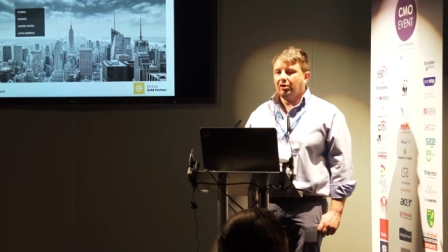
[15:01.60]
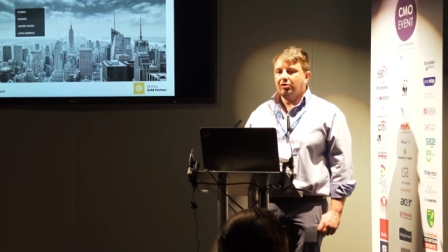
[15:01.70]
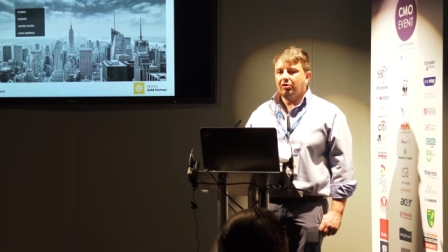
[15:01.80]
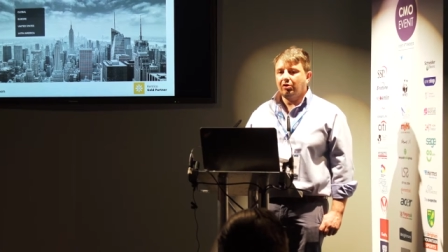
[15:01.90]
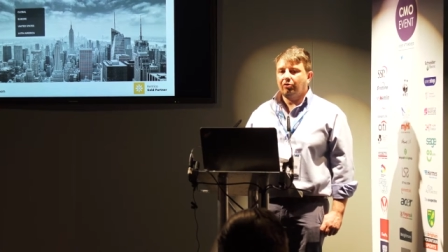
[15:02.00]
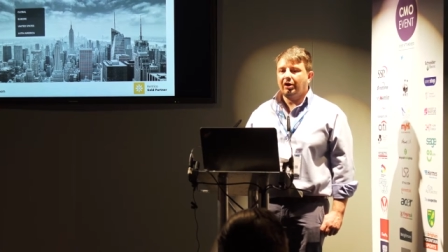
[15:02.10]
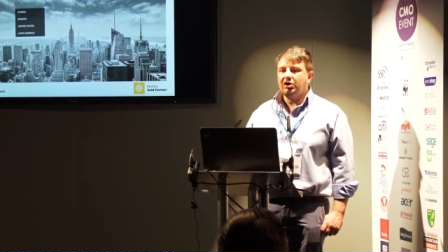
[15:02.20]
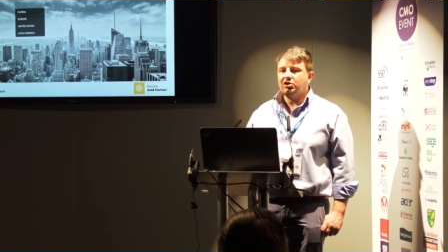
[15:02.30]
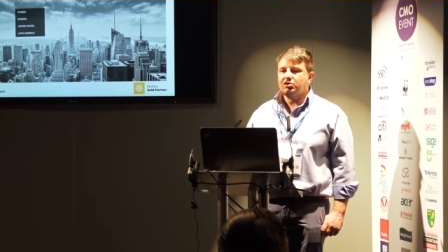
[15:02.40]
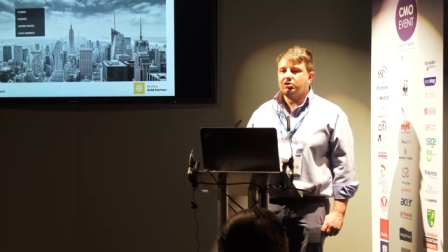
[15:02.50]
you know, they
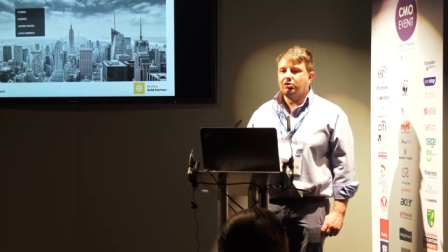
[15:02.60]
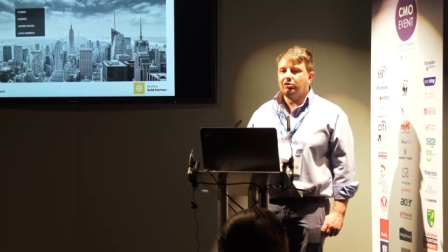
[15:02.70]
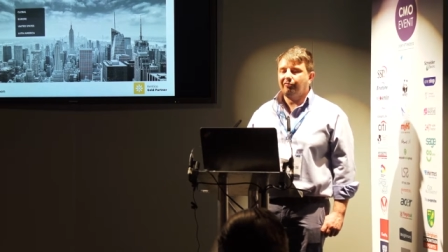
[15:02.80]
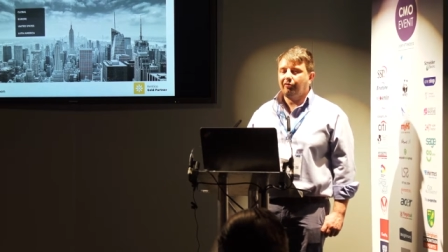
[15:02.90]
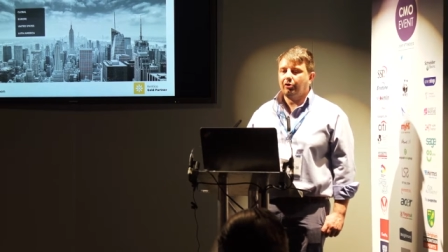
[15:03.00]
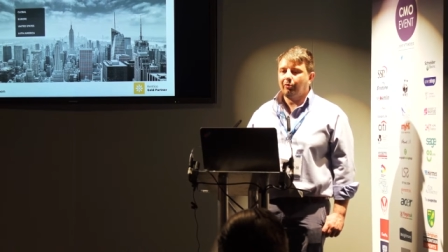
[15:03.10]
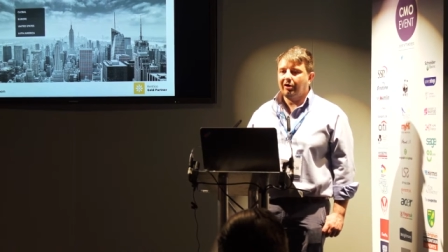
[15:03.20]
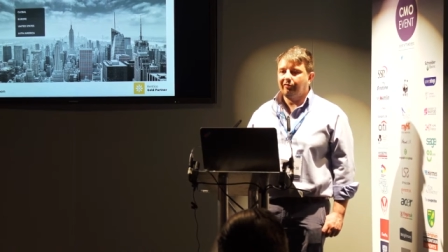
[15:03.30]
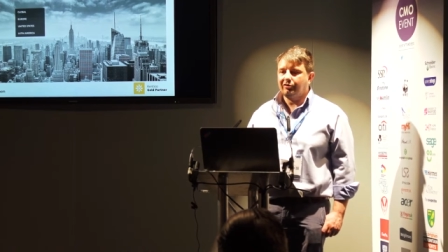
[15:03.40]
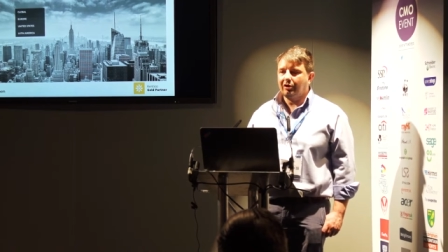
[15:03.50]
needed to find a
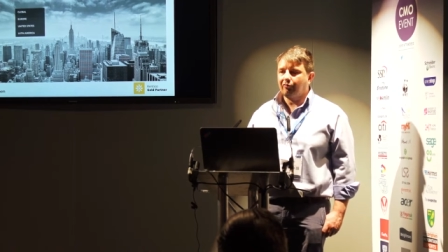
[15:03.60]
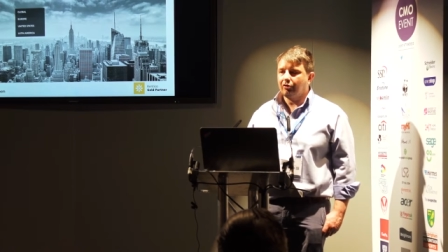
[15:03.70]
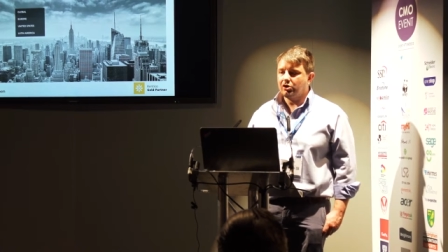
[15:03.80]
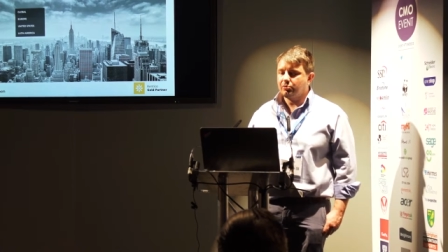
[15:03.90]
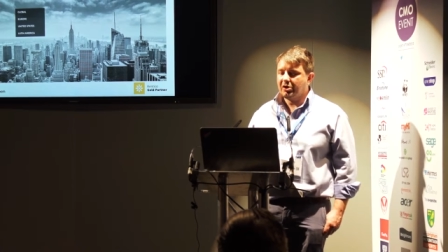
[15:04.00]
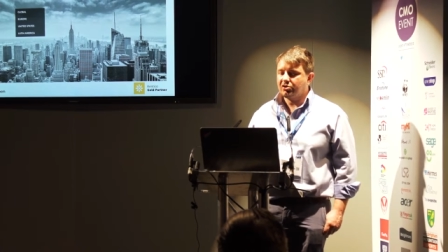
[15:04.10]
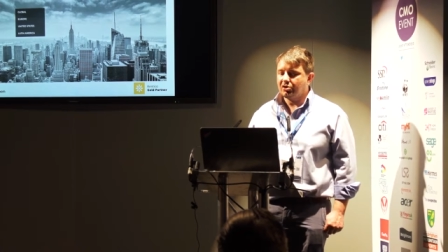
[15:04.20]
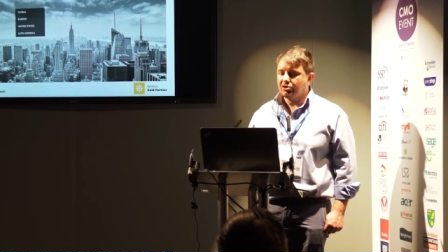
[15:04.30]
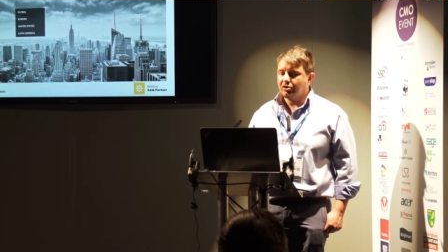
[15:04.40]
way of delivering this message.